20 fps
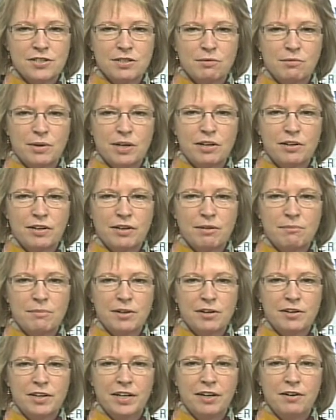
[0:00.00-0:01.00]
to welcome
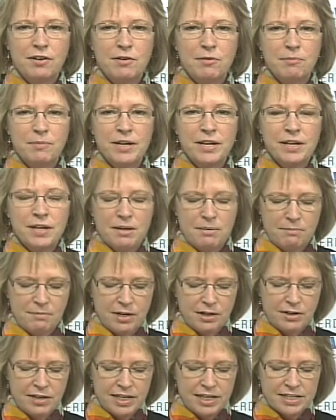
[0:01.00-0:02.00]
Mary Koep.
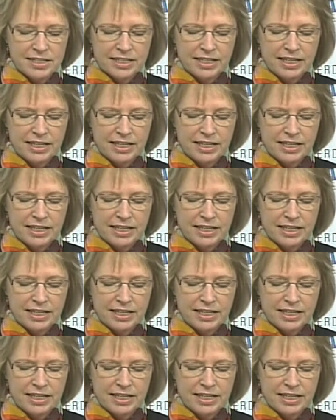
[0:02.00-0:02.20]
Mary is a